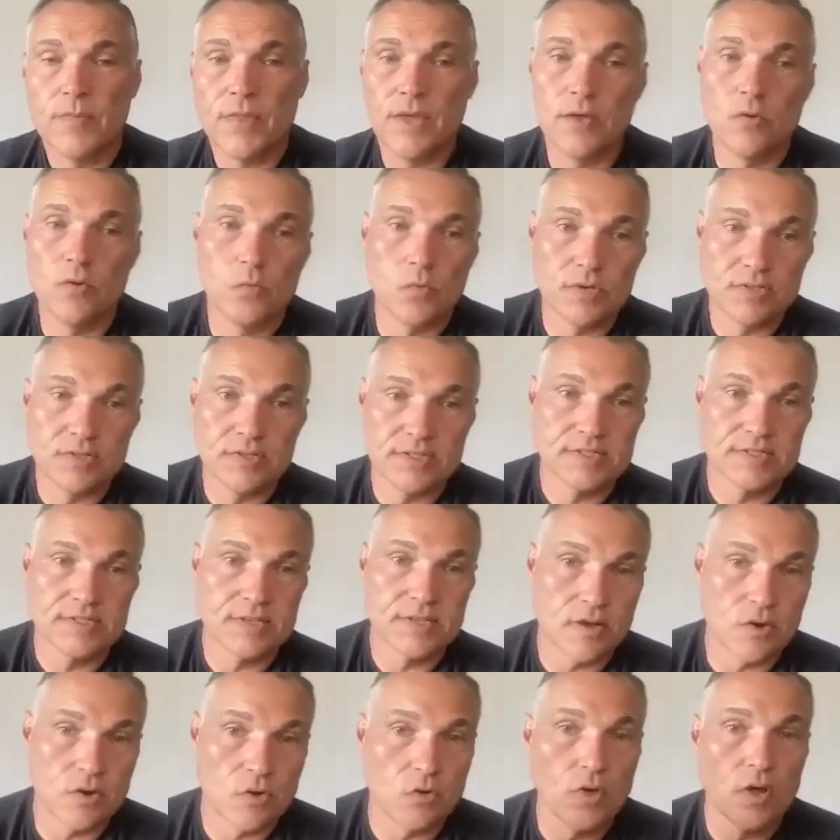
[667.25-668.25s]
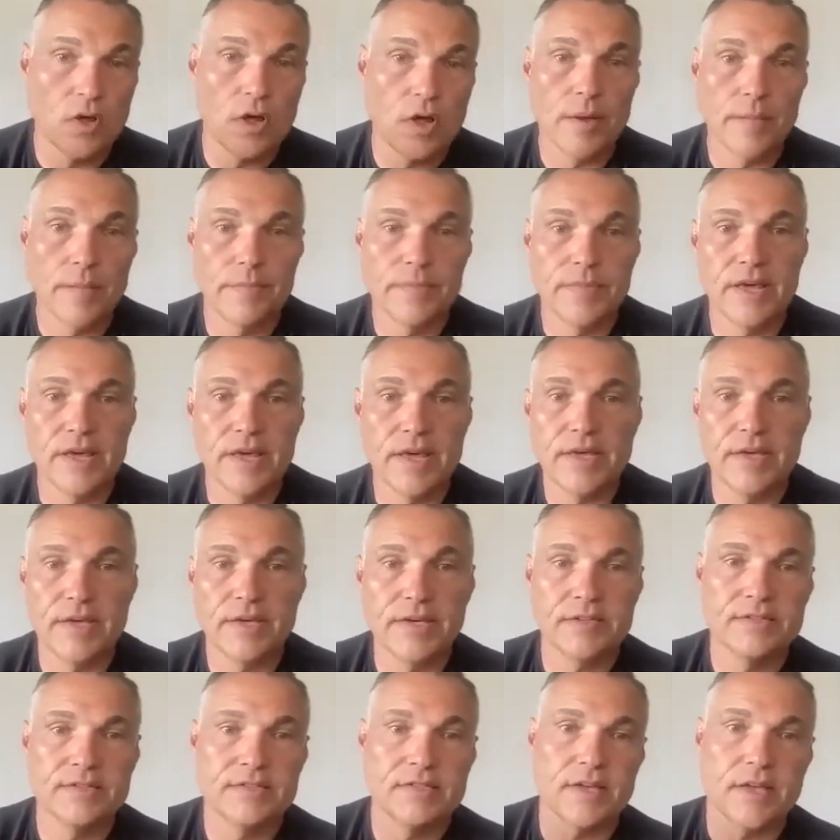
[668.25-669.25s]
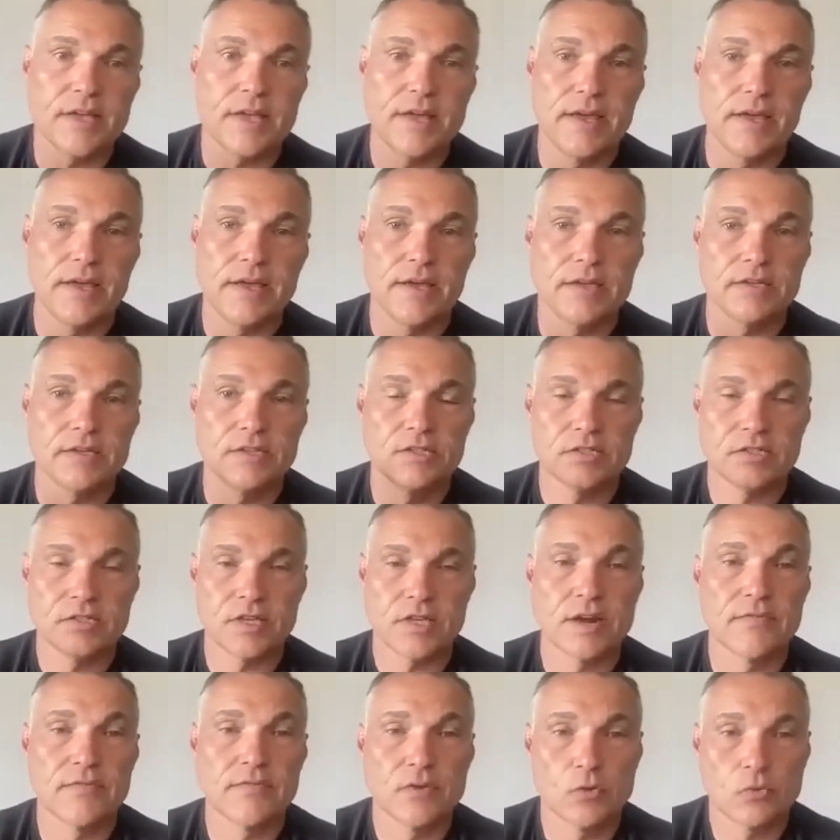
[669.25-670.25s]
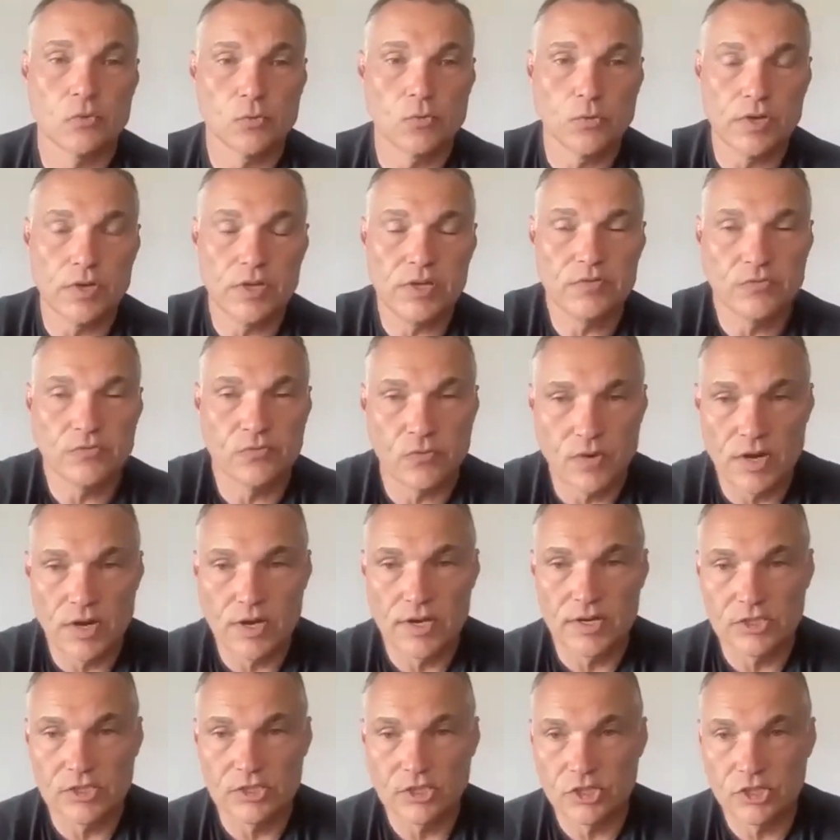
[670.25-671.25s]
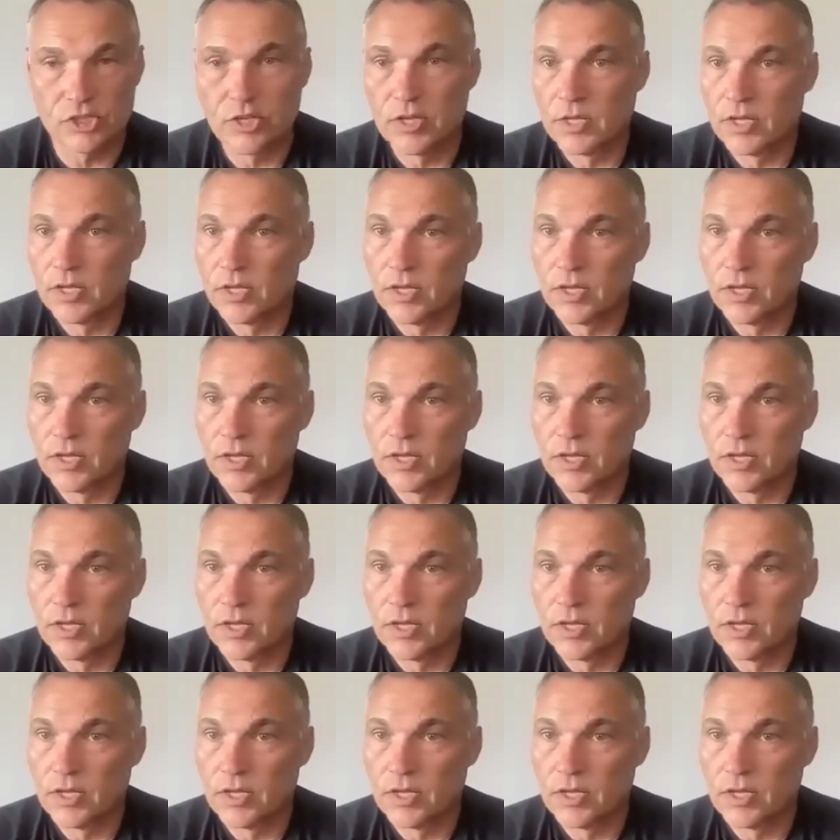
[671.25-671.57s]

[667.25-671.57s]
and with subtle updates and just kind of a refresh,